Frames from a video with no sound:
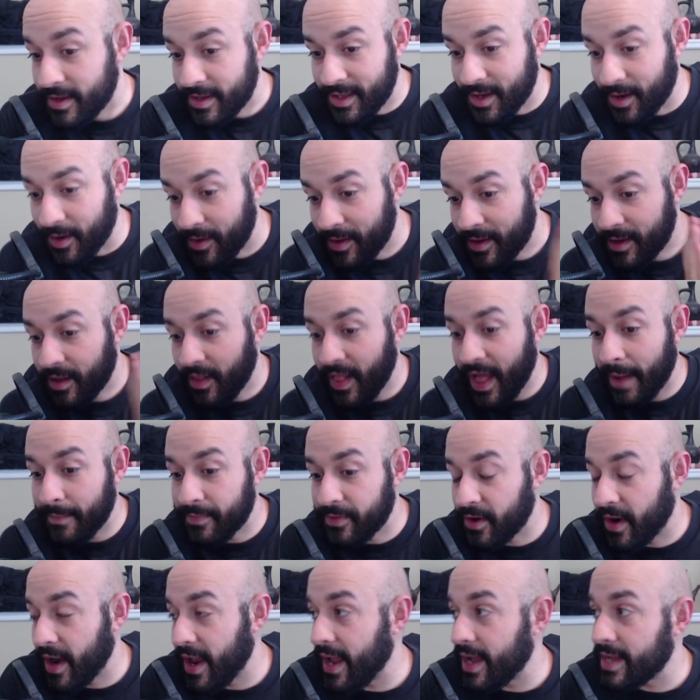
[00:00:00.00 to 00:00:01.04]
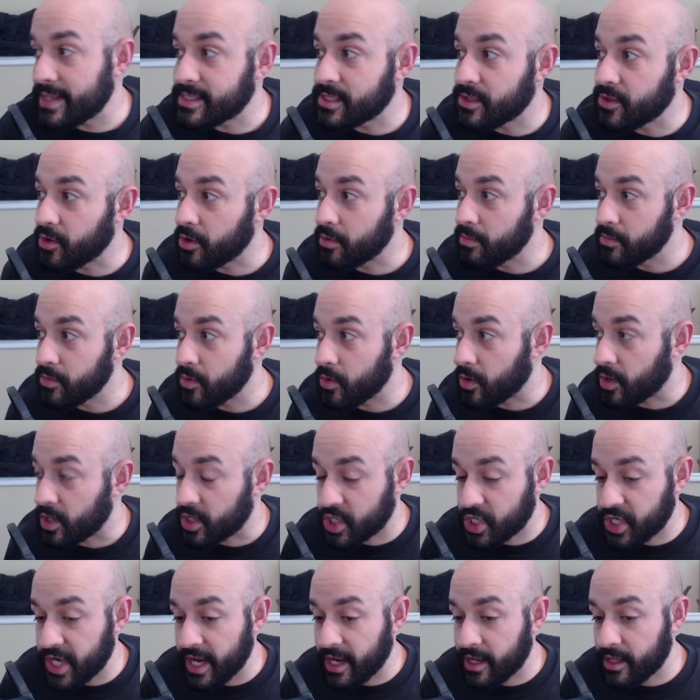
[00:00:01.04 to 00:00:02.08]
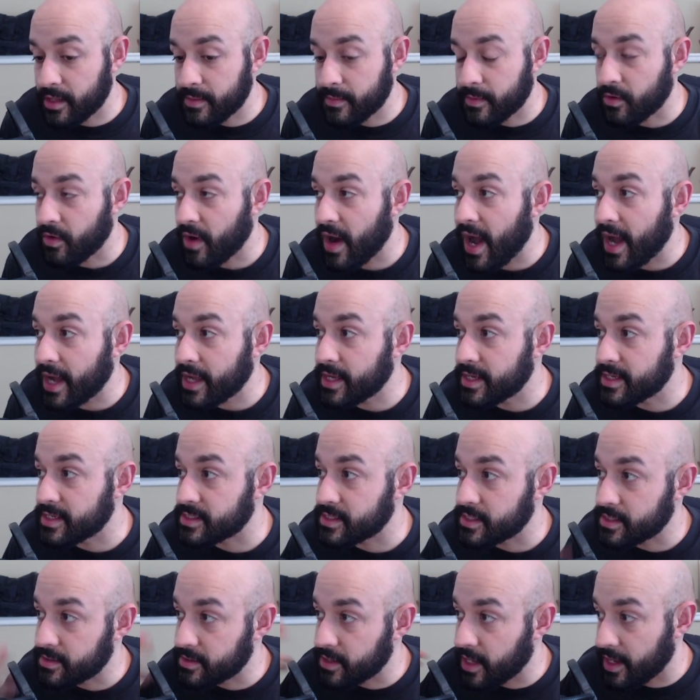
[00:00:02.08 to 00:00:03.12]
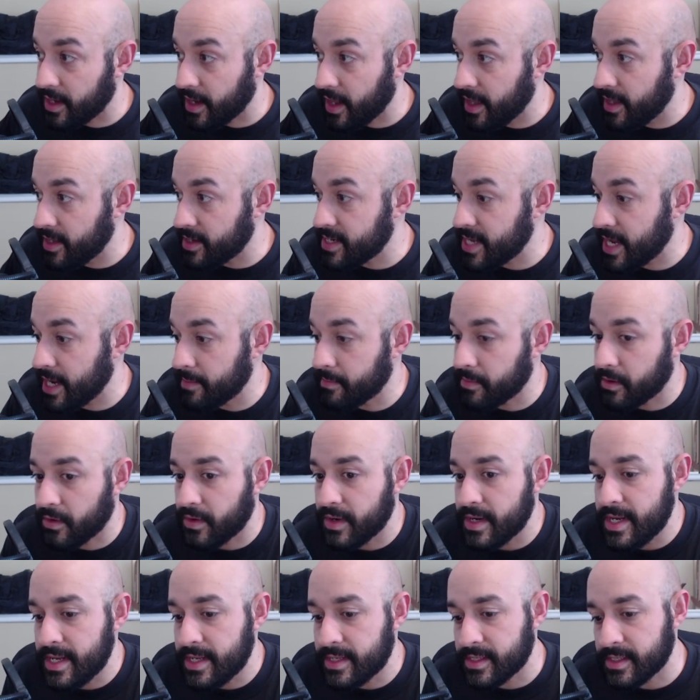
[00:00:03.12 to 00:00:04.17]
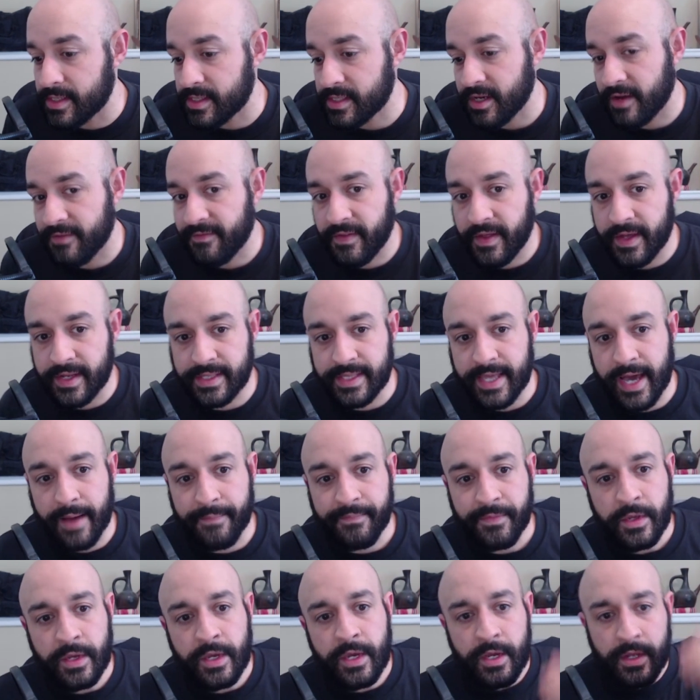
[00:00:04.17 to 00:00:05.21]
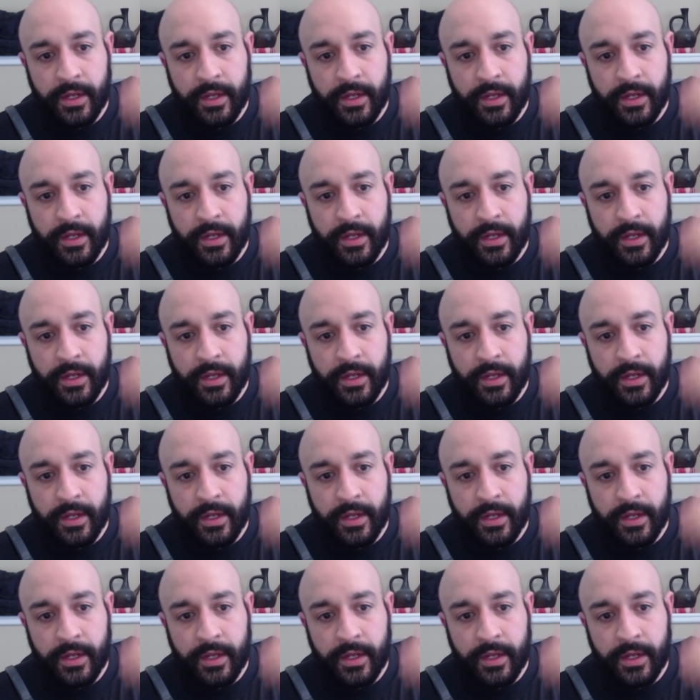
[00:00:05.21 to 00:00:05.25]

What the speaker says: you know, clap their hands a little more, shake the maracas and hit tambourines and stuff like that.